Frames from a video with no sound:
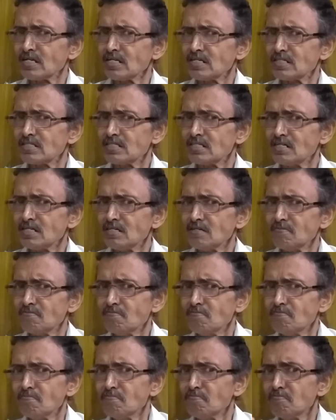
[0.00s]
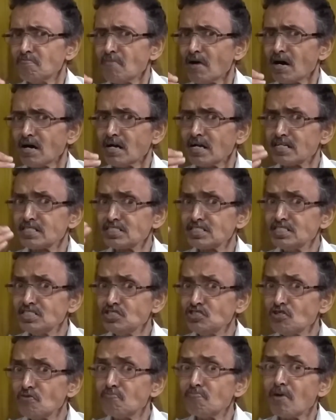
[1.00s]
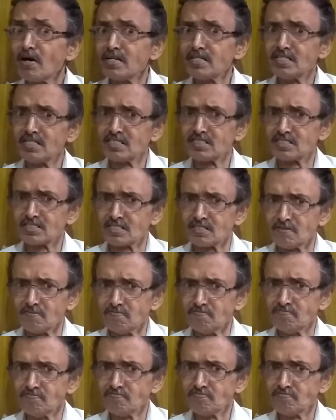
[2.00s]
the exchange of money has come.